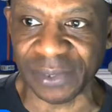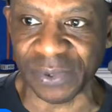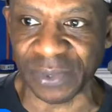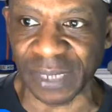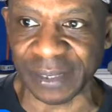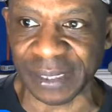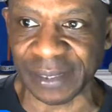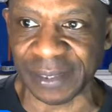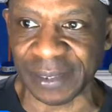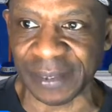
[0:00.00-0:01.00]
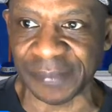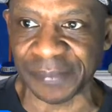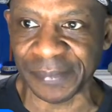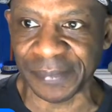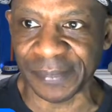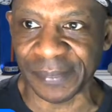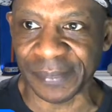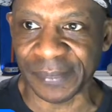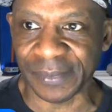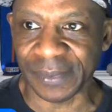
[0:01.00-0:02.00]
So I think it's going
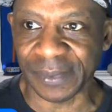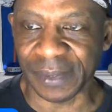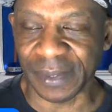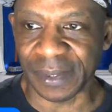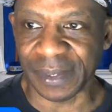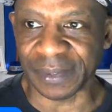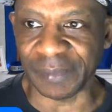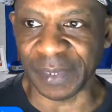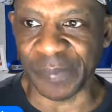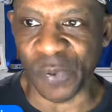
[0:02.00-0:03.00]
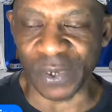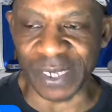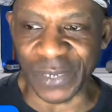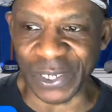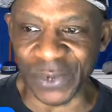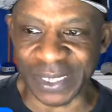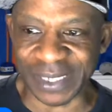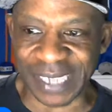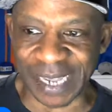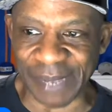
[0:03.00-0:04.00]
to be important that we go
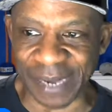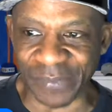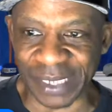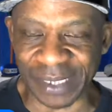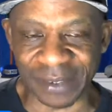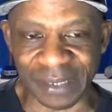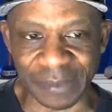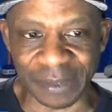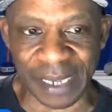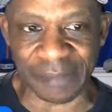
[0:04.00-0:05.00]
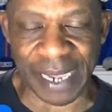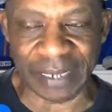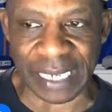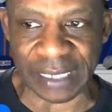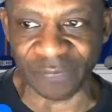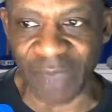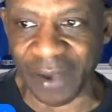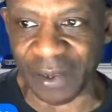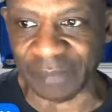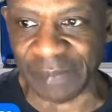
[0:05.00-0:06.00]
get that, man. We need to stay maintain this
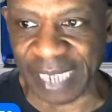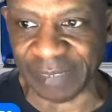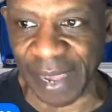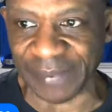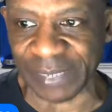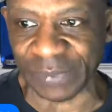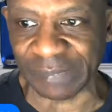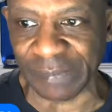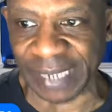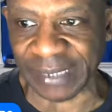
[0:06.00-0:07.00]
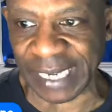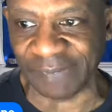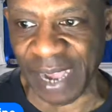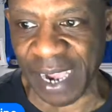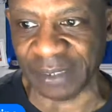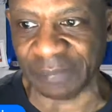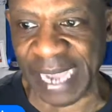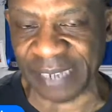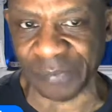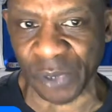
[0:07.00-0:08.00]
500 basketball. I think we maintain the 500
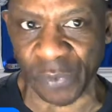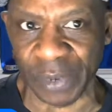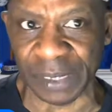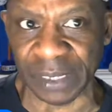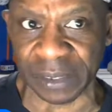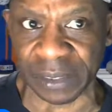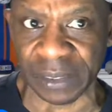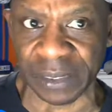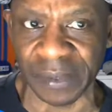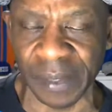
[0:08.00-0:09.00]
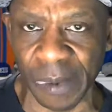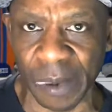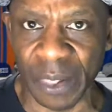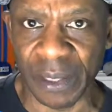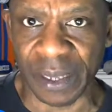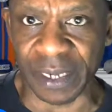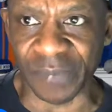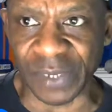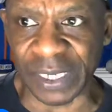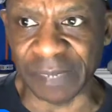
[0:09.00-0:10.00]
basketball. We be looking good. And if
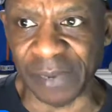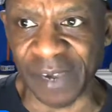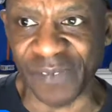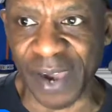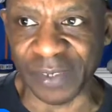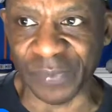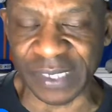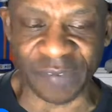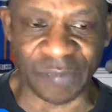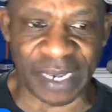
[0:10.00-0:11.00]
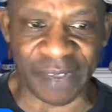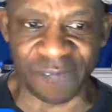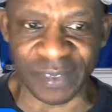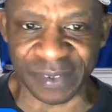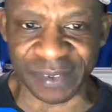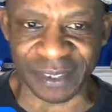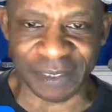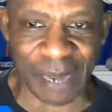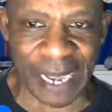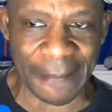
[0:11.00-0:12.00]
we get above 500, we definitely be in that 5th or 6th
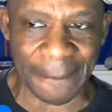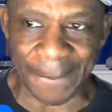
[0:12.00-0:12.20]
spot.